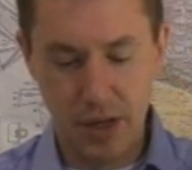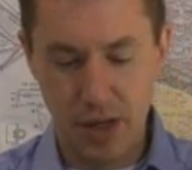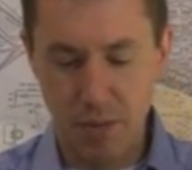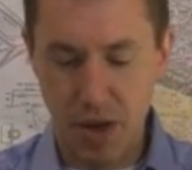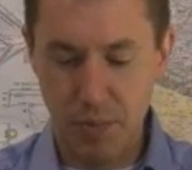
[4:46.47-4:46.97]

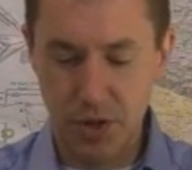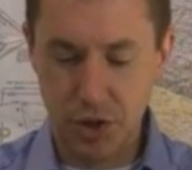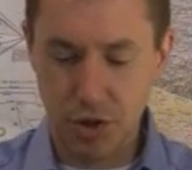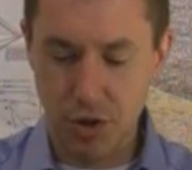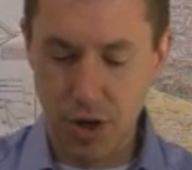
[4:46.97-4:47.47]
get my
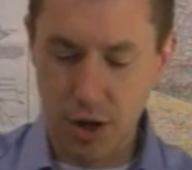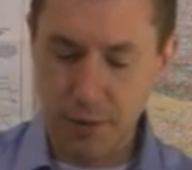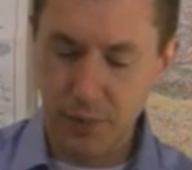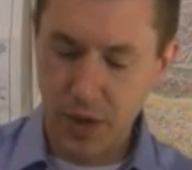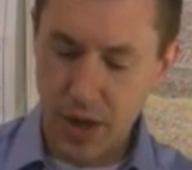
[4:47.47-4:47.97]
pitcher
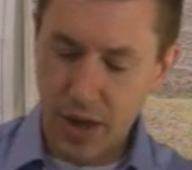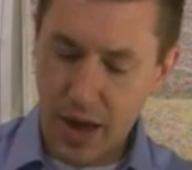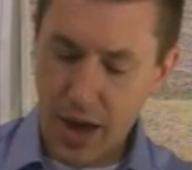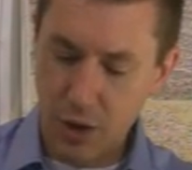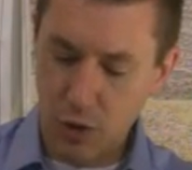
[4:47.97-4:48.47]
here,
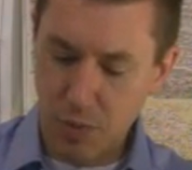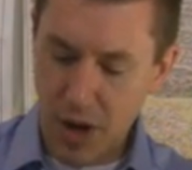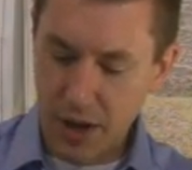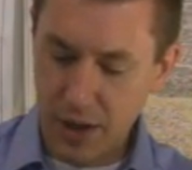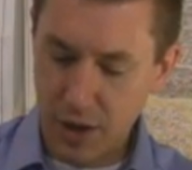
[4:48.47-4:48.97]
angle
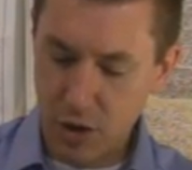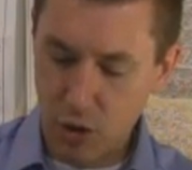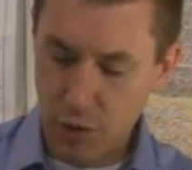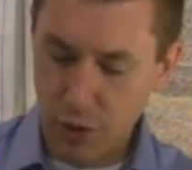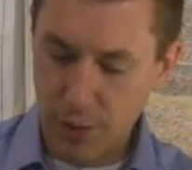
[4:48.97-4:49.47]
my lid
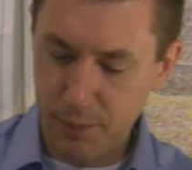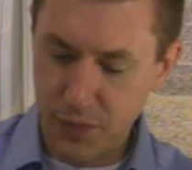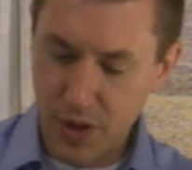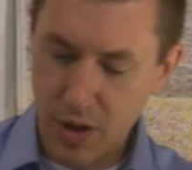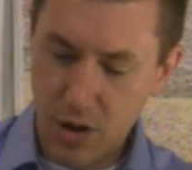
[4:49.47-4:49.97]
over,
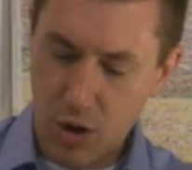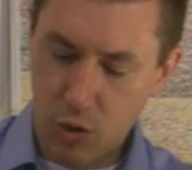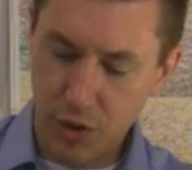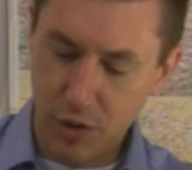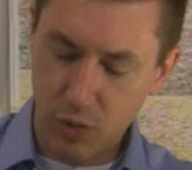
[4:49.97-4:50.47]

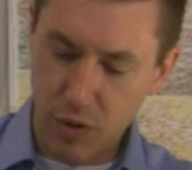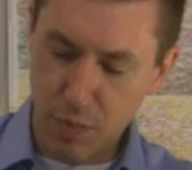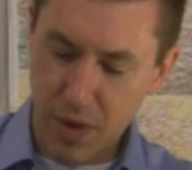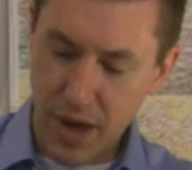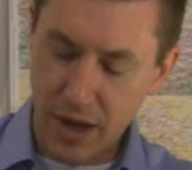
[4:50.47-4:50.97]
hold it
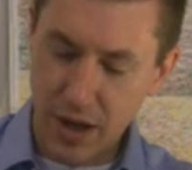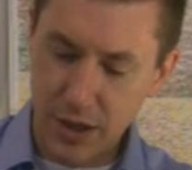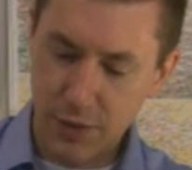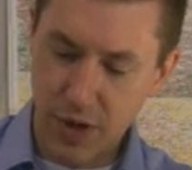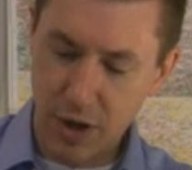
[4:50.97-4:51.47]
with my
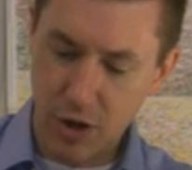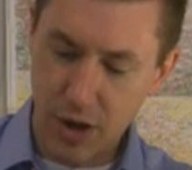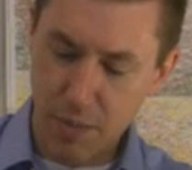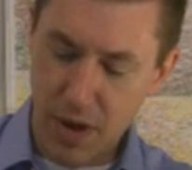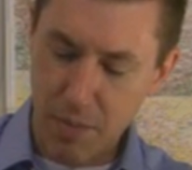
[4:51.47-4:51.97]
index finger,
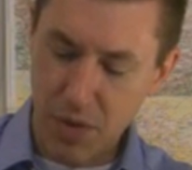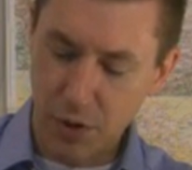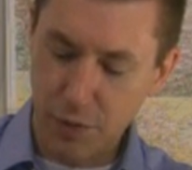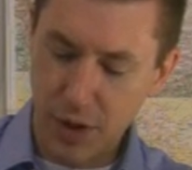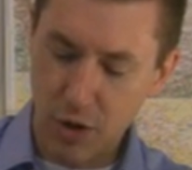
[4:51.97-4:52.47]
get my
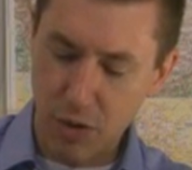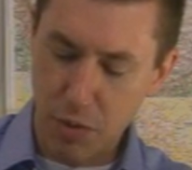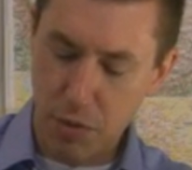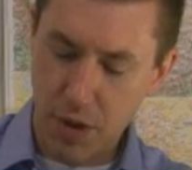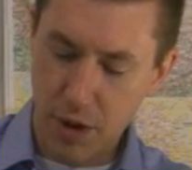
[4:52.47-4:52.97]
middle finger
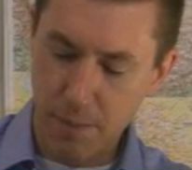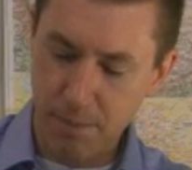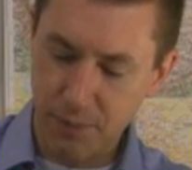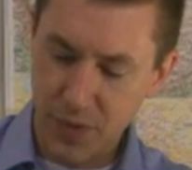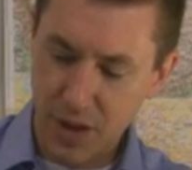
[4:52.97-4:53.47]
and
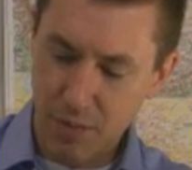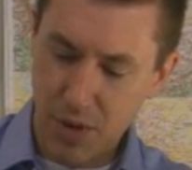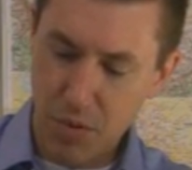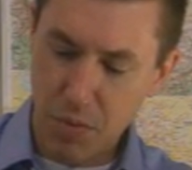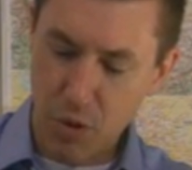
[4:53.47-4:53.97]
thumb,
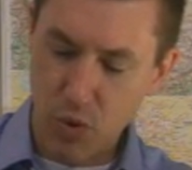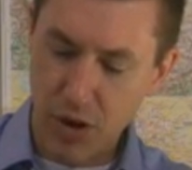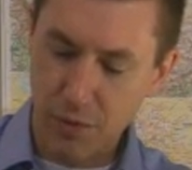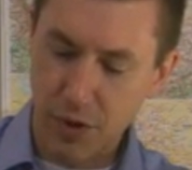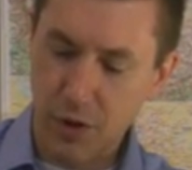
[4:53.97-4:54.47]
maybe my
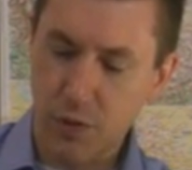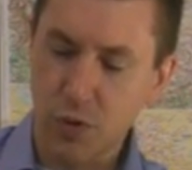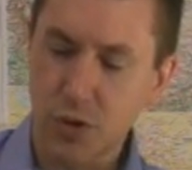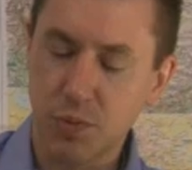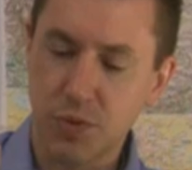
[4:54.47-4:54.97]
ring finger for
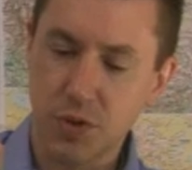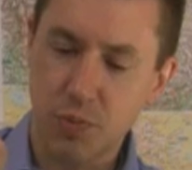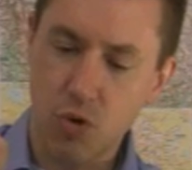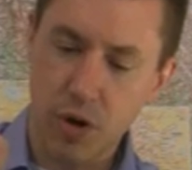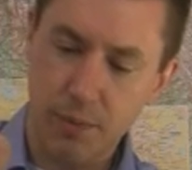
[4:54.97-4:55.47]
some
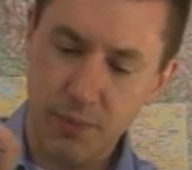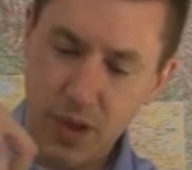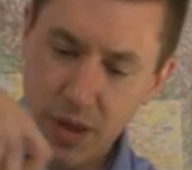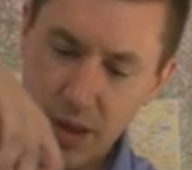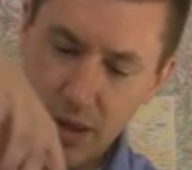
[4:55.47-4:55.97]
support,
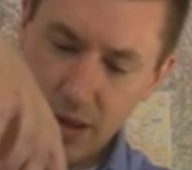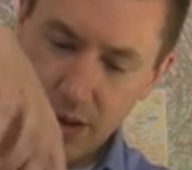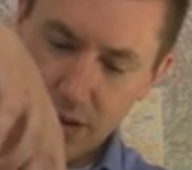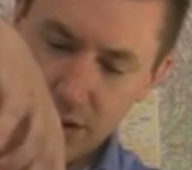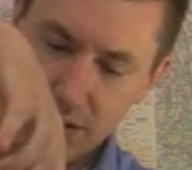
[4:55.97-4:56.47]

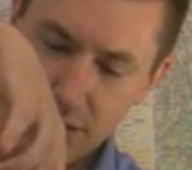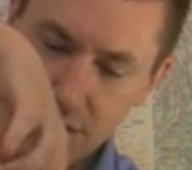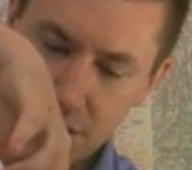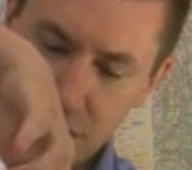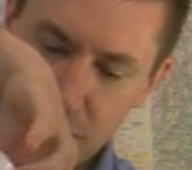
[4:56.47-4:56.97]

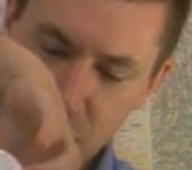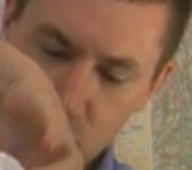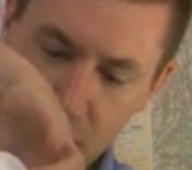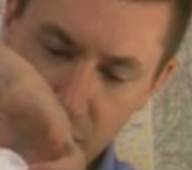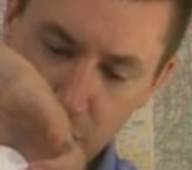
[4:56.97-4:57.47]
tip it
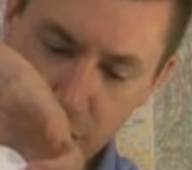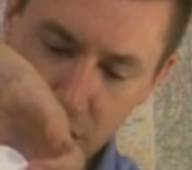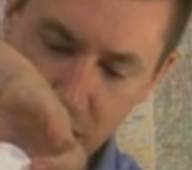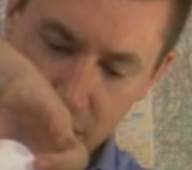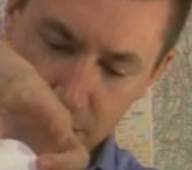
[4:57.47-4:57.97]
right over
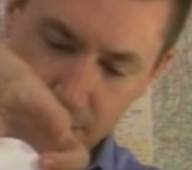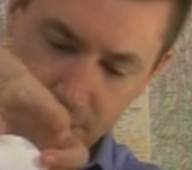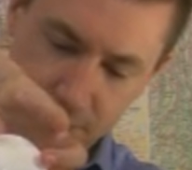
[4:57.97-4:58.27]
and in.